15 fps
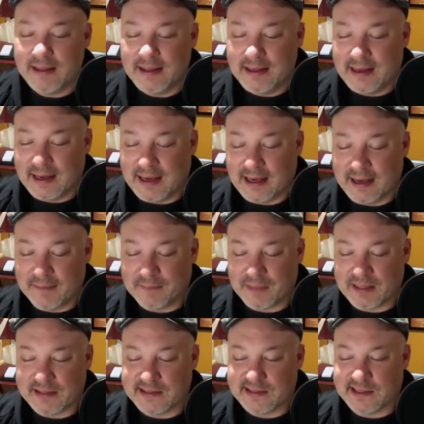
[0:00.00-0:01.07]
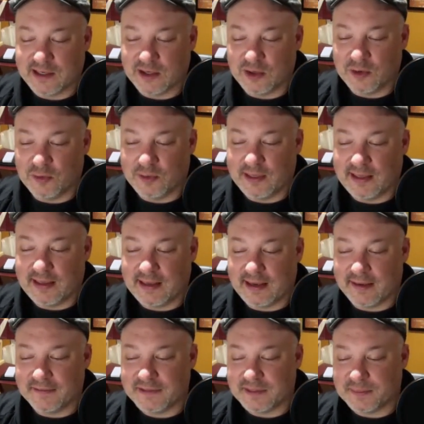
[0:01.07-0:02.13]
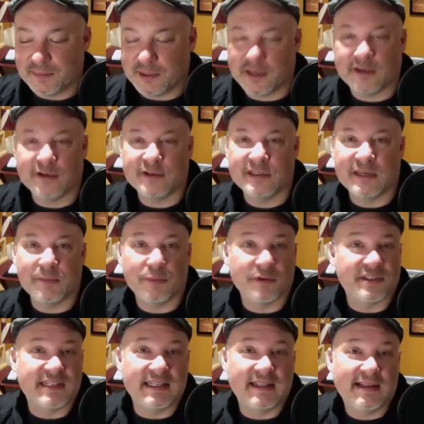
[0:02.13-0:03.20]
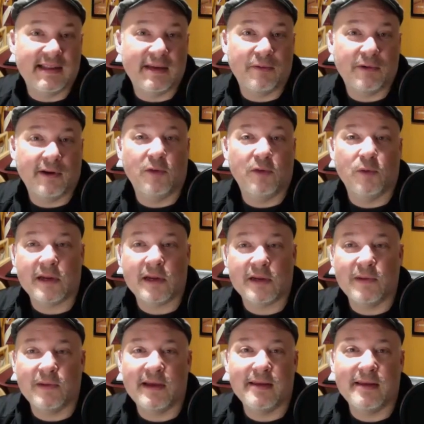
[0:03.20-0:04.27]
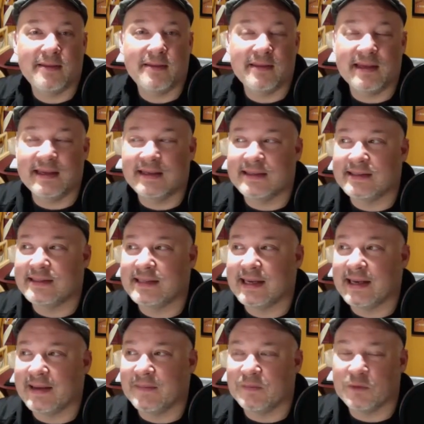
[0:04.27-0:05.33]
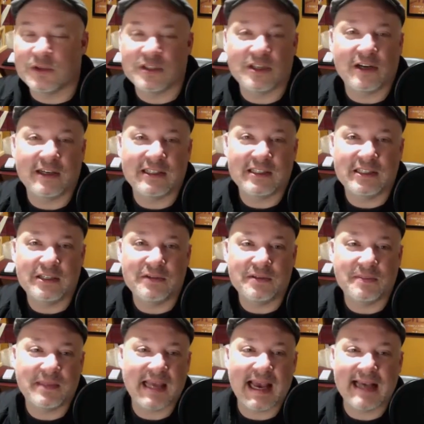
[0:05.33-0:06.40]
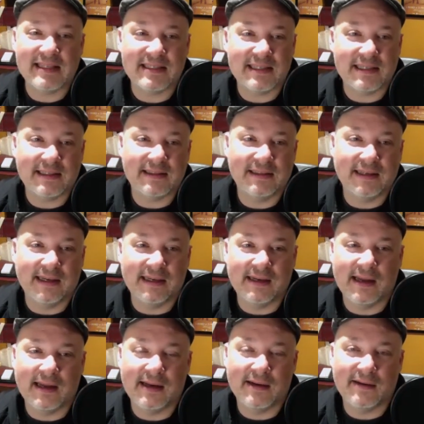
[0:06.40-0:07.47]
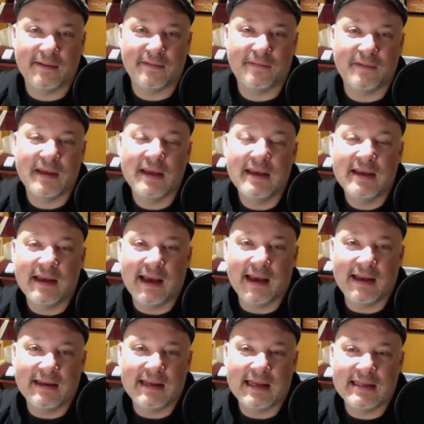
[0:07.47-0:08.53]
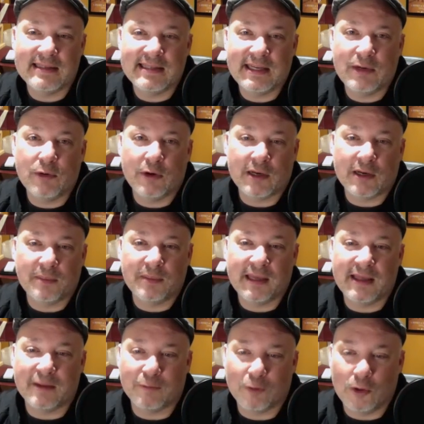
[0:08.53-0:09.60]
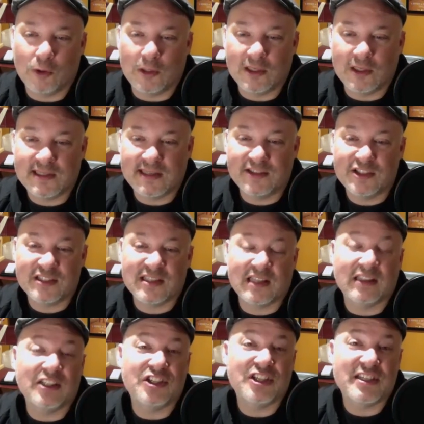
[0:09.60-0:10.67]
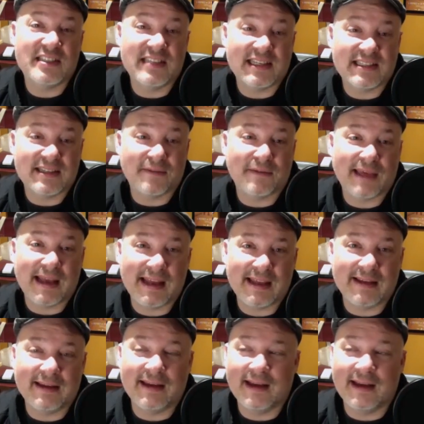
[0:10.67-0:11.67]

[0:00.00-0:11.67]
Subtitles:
And so we have some partners in Brazil that we're working with, and we're starting to do some casting and see who are going to play the roles, and just the logistics of getting